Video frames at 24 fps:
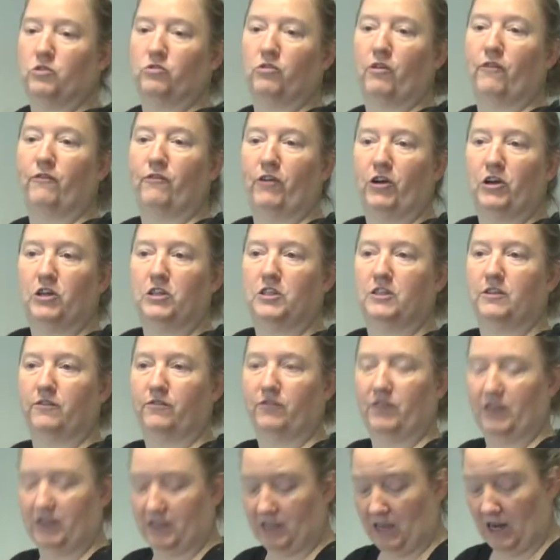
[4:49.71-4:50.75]
the reverse
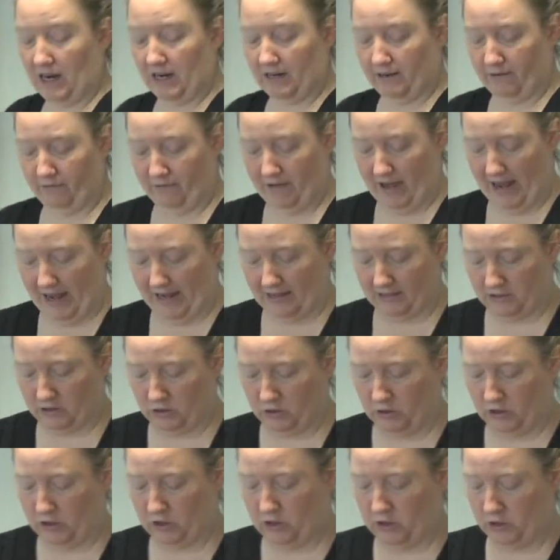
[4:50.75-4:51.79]
of the sine of A.
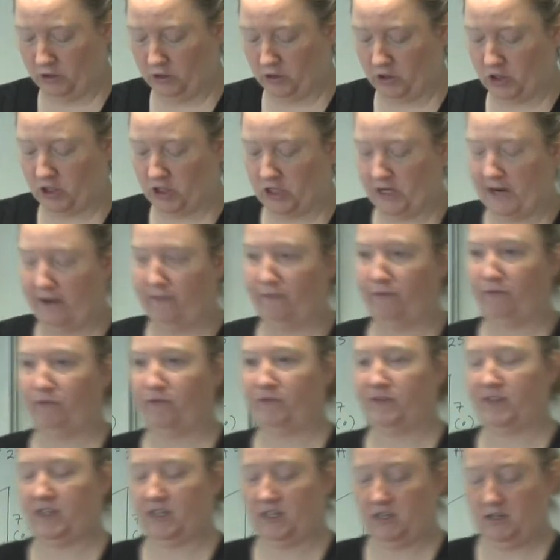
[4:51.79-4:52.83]
So you do
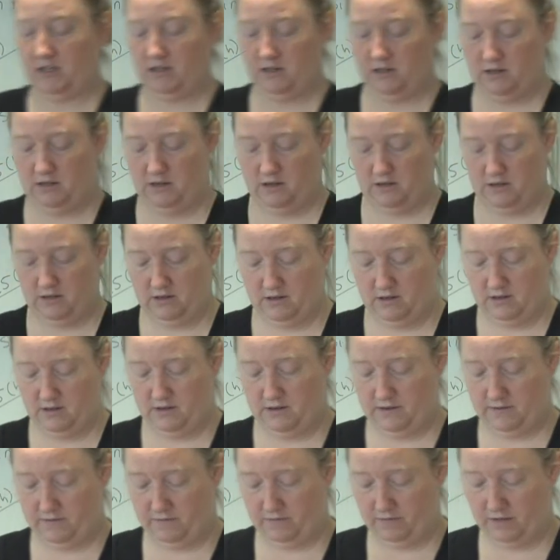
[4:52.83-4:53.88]
shift,
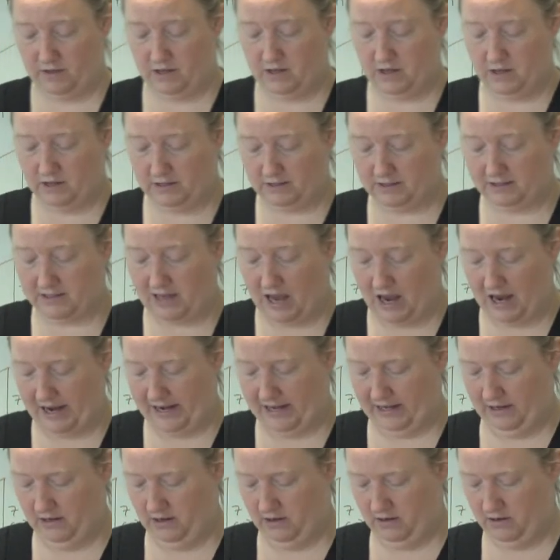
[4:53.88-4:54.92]

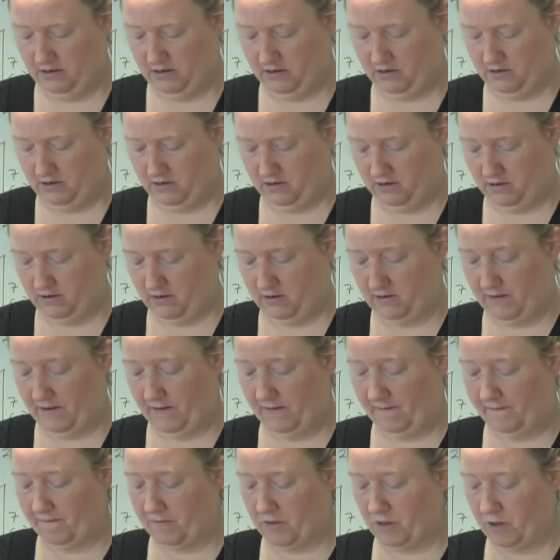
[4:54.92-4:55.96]
sine,
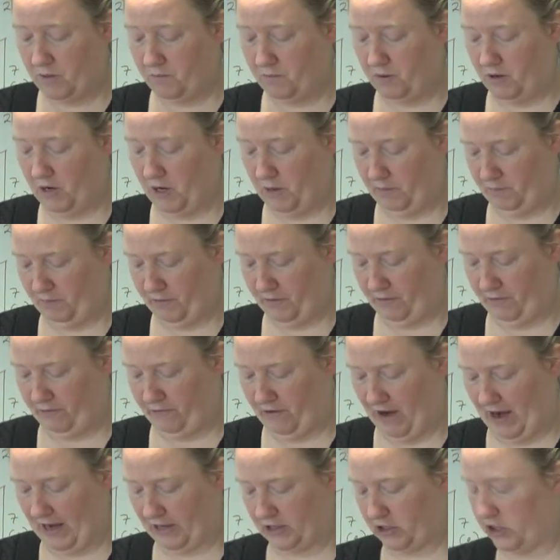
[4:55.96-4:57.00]
pull up your
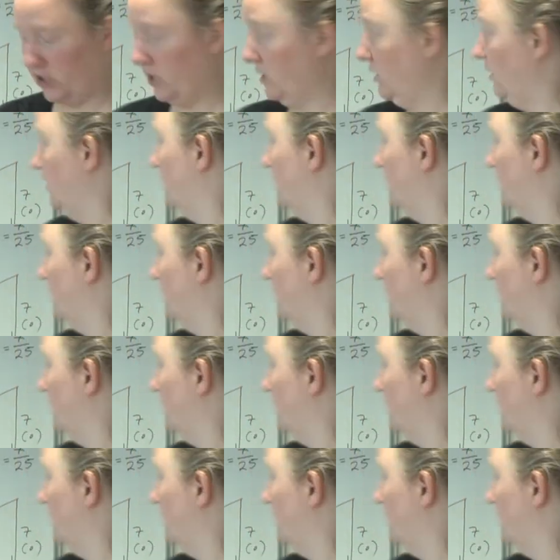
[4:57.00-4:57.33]
fraction,